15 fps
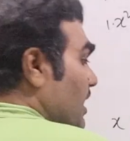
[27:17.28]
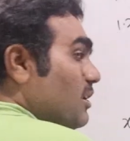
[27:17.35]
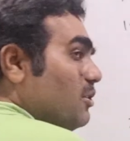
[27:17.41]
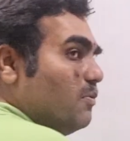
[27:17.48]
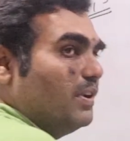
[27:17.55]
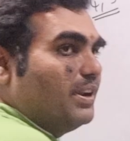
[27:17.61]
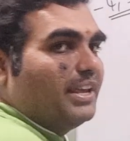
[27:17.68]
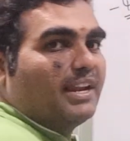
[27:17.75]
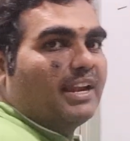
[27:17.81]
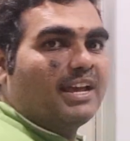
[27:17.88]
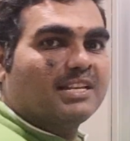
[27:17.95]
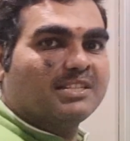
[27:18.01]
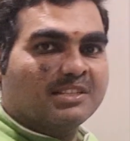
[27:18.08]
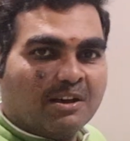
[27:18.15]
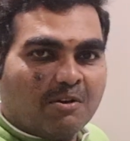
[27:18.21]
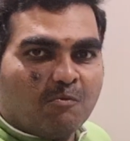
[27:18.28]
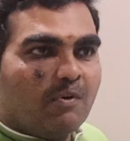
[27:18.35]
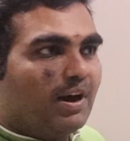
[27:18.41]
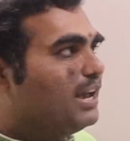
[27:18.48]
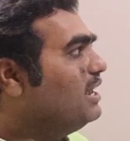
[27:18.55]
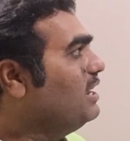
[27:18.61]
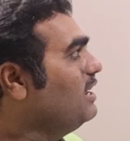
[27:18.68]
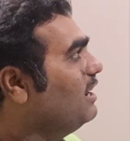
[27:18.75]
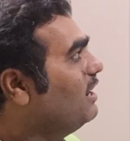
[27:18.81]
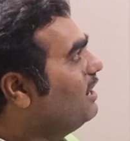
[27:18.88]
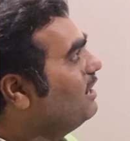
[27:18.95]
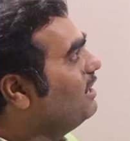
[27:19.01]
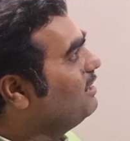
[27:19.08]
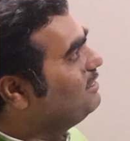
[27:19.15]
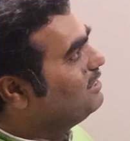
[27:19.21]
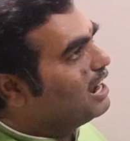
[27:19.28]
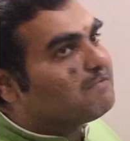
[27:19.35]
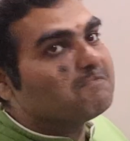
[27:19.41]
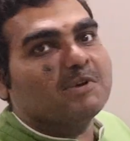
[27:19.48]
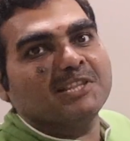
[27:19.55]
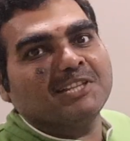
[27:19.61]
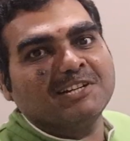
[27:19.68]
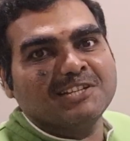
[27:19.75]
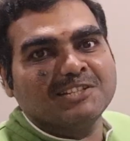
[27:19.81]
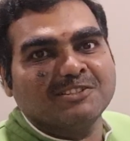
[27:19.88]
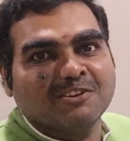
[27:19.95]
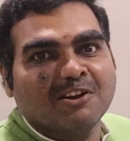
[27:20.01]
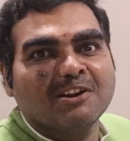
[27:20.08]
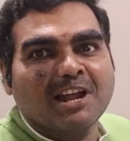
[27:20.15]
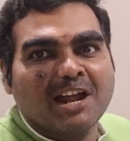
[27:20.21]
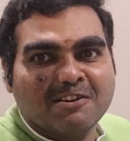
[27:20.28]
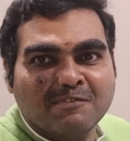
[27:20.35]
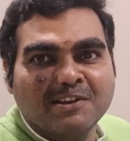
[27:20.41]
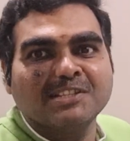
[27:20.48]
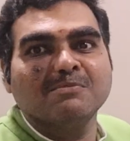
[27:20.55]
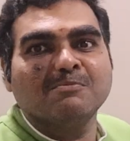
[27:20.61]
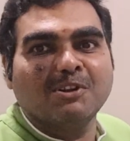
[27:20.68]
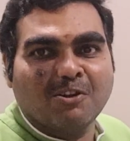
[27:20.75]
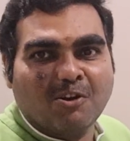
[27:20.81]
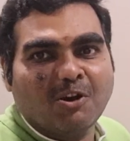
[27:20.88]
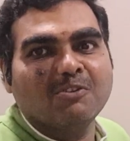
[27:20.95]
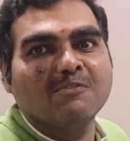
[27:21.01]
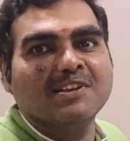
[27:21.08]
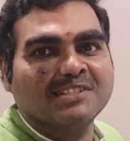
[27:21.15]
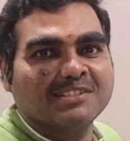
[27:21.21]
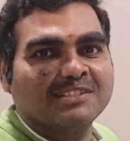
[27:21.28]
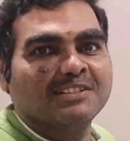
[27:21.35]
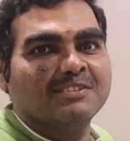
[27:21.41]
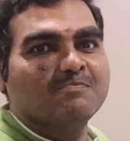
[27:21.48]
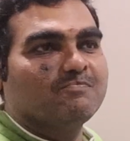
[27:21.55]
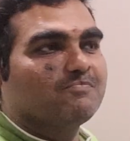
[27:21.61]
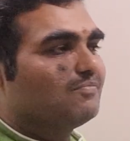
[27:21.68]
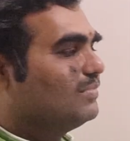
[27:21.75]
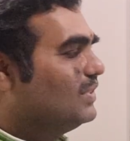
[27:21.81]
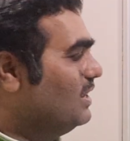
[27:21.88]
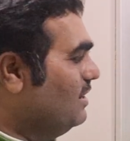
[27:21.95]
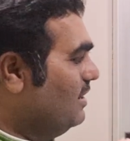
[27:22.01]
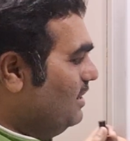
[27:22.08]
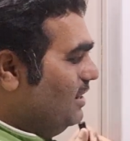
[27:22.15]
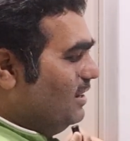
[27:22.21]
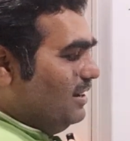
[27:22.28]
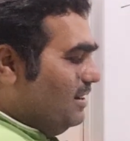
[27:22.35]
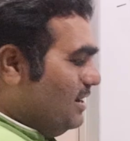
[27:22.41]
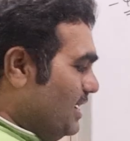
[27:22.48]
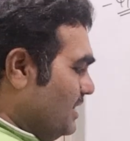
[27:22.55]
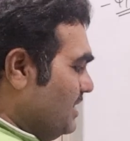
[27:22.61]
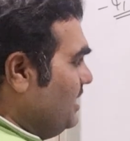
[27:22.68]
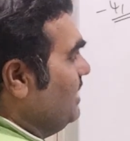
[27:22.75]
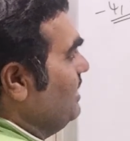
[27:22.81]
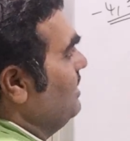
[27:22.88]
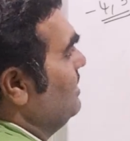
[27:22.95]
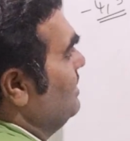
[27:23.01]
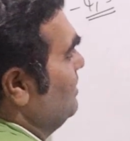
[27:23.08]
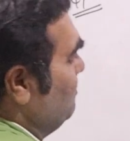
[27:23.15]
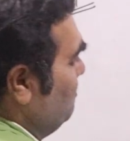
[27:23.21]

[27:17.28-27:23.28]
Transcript: then you will realize why that method is not advisable always. Let us see.